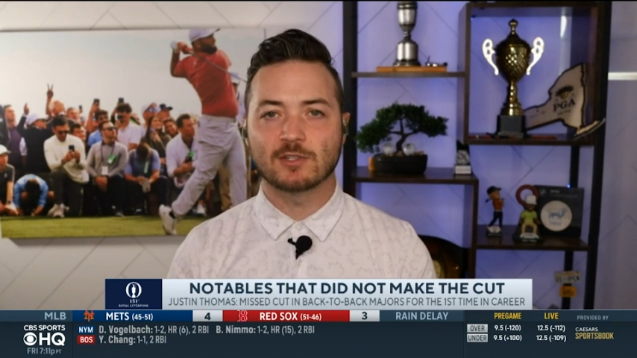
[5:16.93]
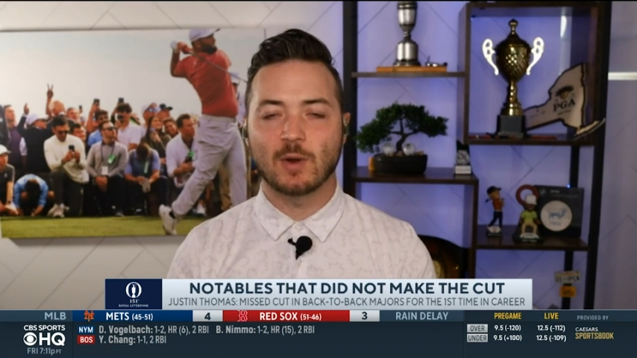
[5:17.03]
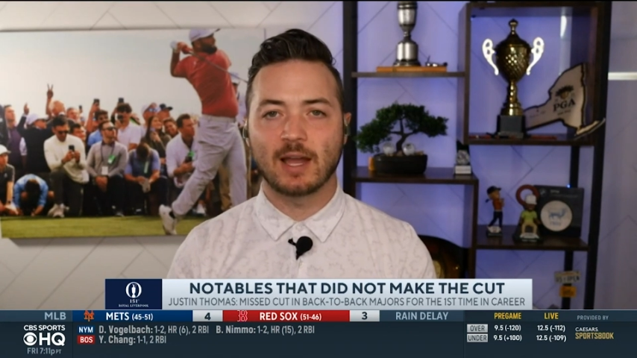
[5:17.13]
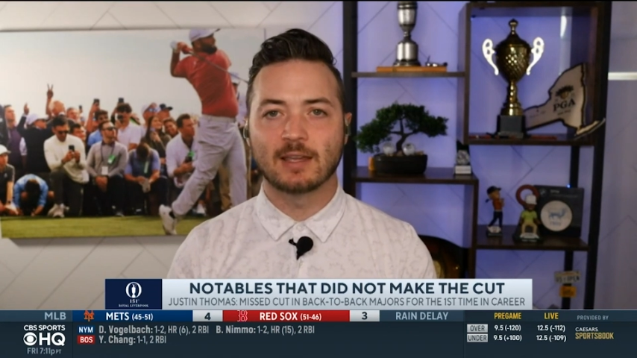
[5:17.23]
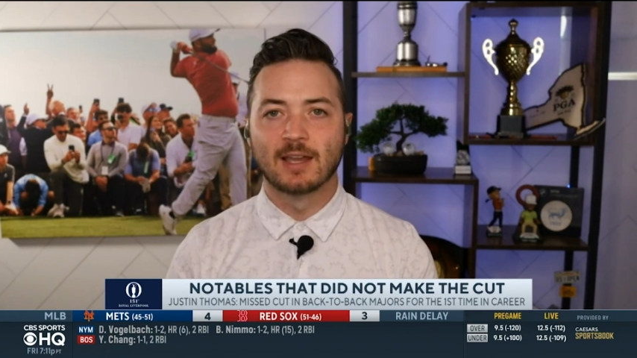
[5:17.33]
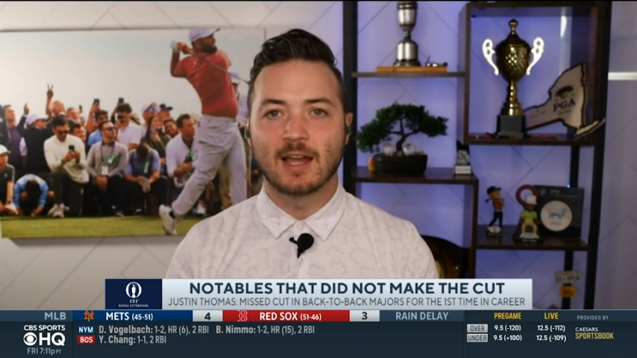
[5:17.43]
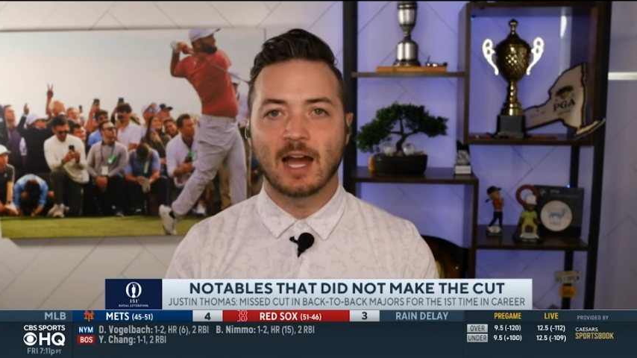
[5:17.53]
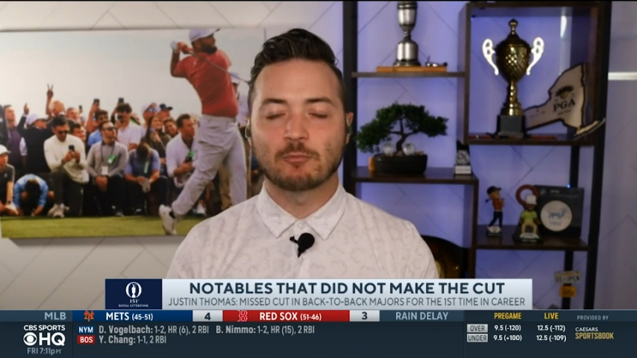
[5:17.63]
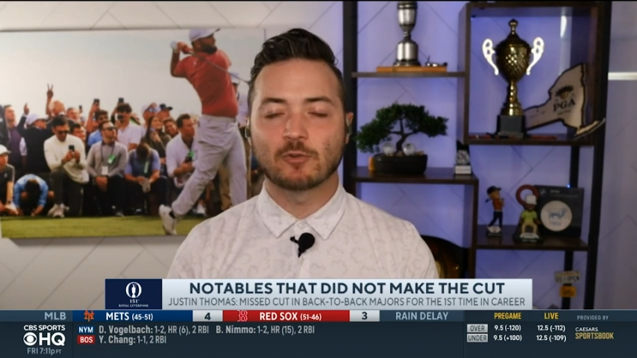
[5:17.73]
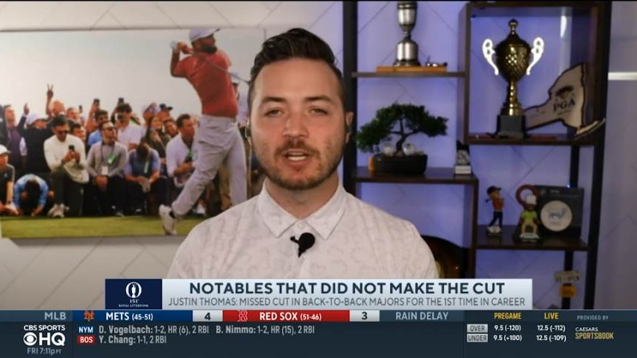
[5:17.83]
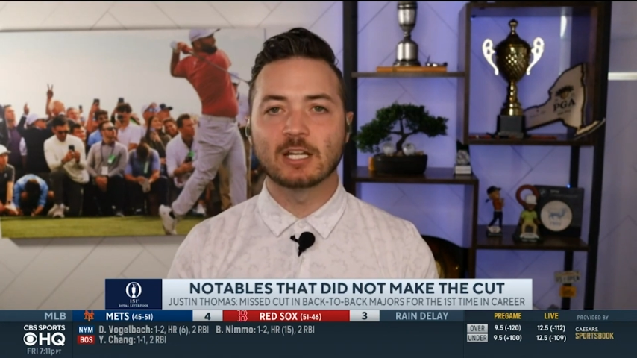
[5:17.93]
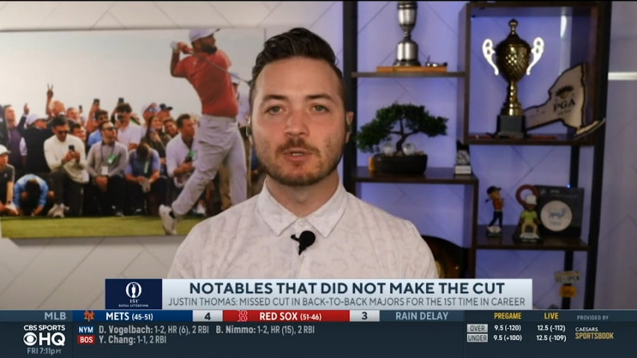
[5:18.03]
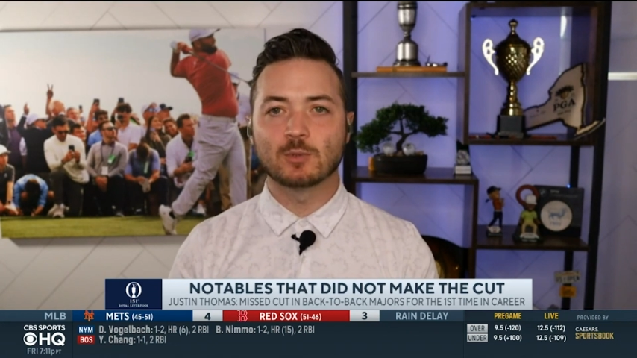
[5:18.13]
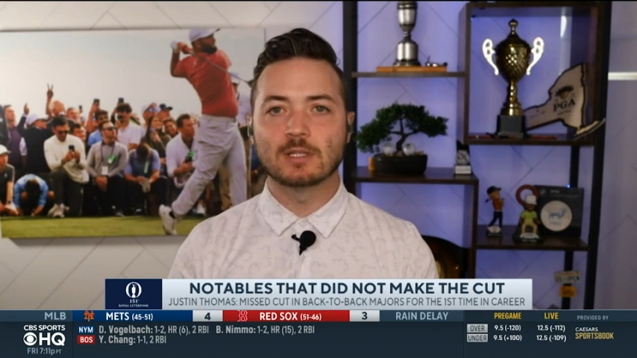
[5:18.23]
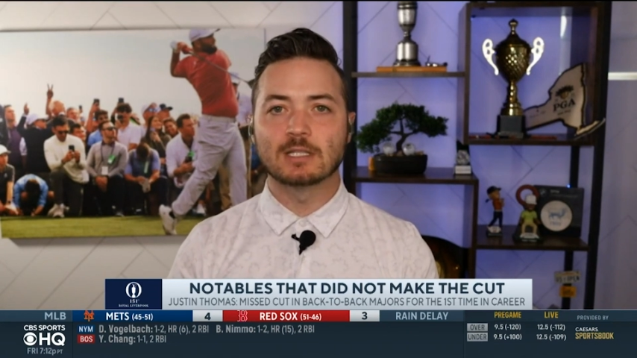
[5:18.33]
You know, I, I'm reading
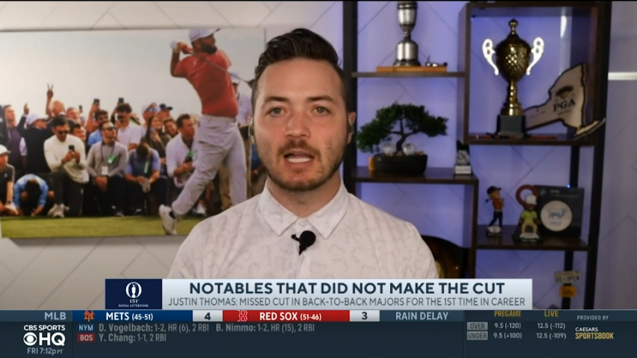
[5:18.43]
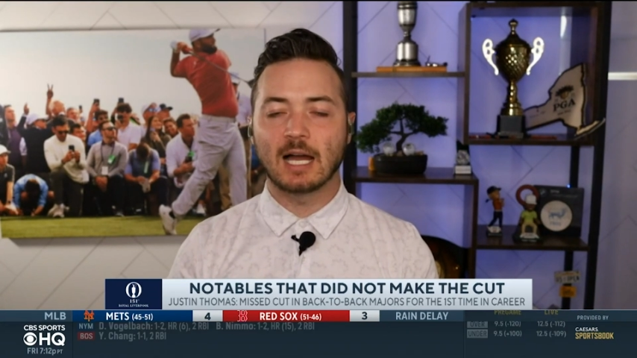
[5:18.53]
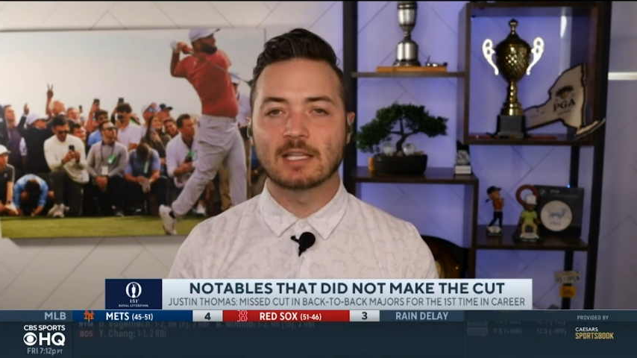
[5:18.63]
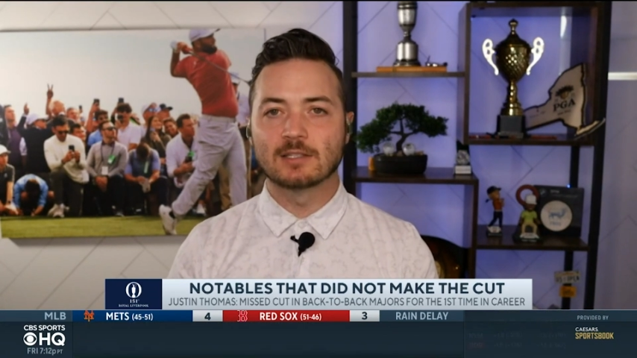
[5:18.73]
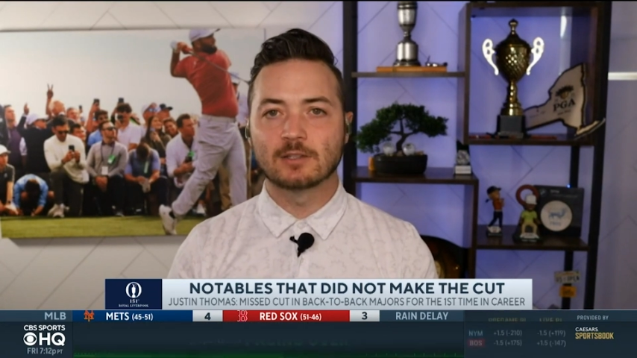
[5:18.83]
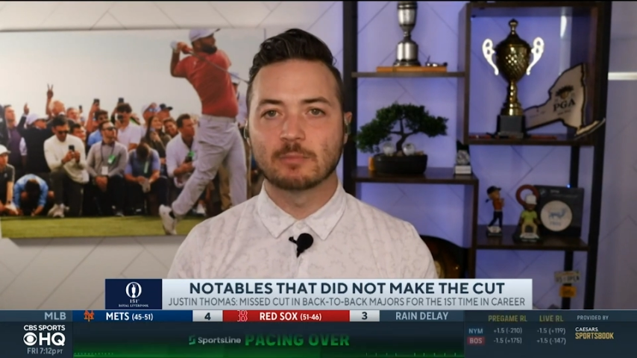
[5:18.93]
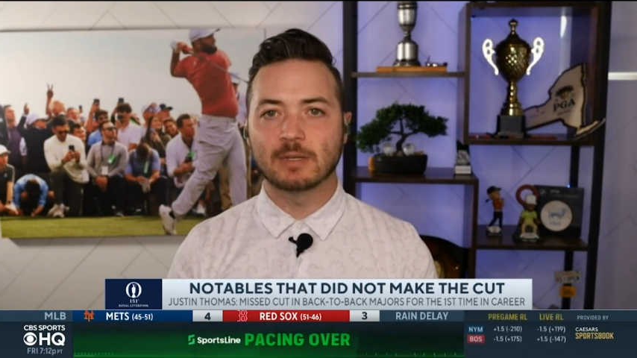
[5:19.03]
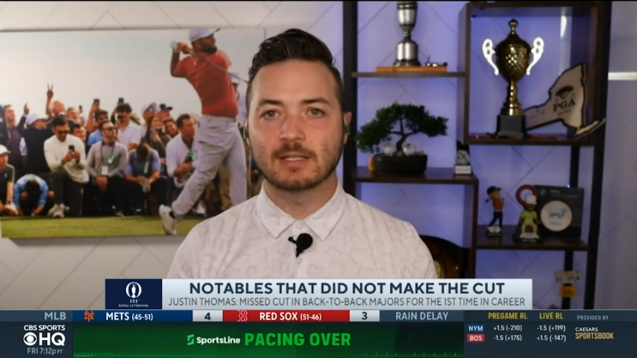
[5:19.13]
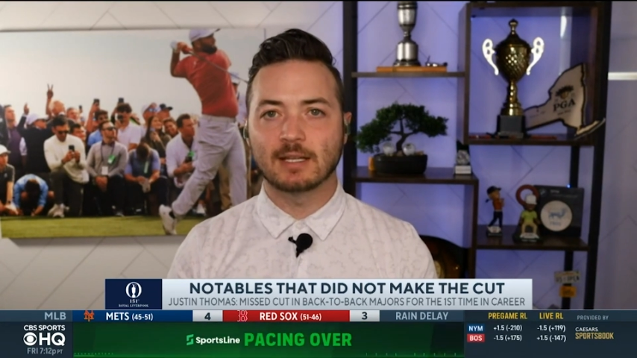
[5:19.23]
between the lines a little bit,